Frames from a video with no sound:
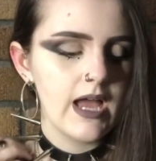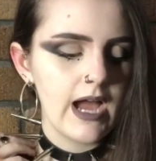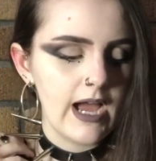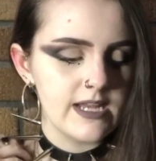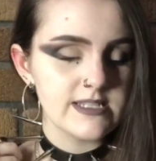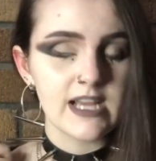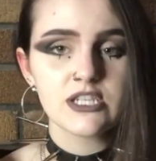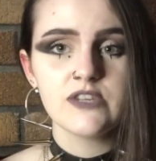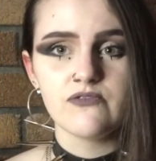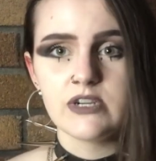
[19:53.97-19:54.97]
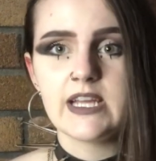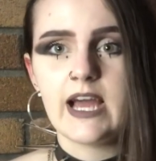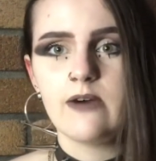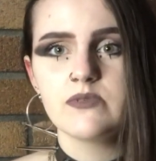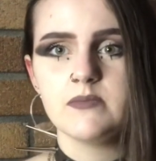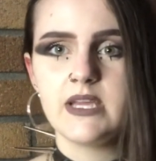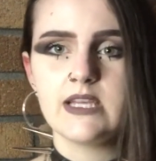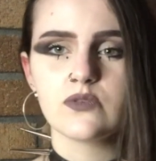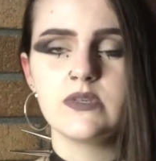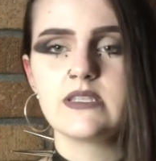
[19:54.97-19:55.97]
and it's actually really helped me.
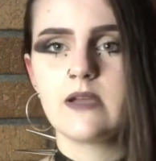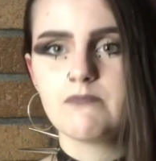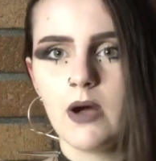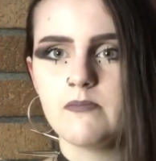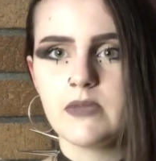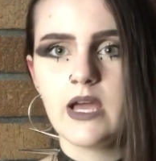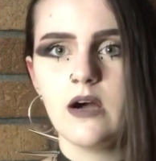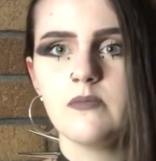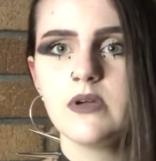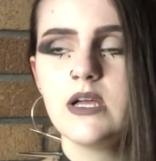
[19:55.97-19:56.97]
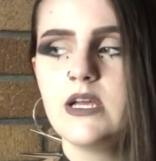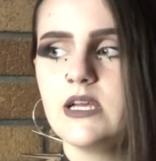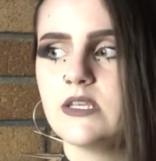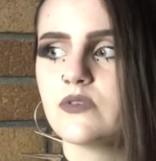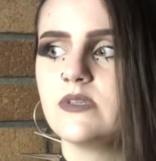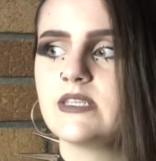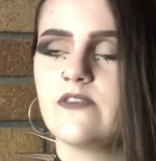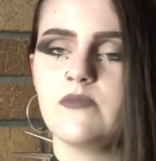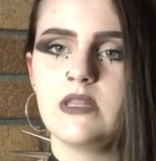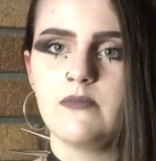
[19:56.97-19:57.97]
It's always like pumped me up it's always
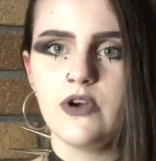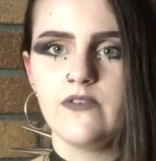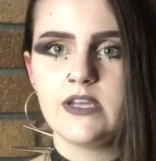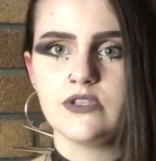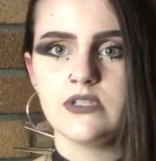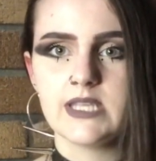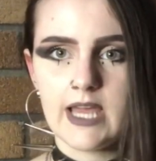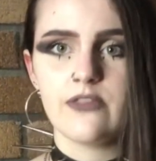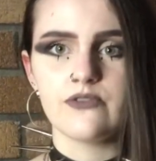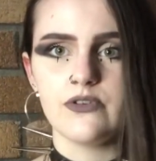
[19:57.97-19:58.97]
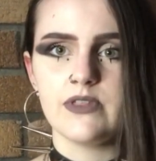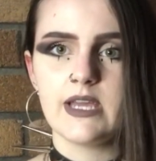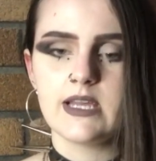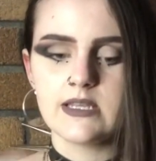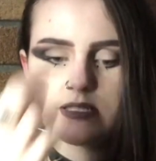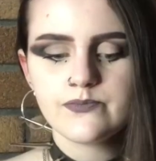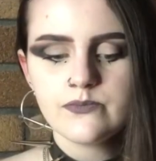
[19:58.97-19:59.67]
given me the motivation to get through things.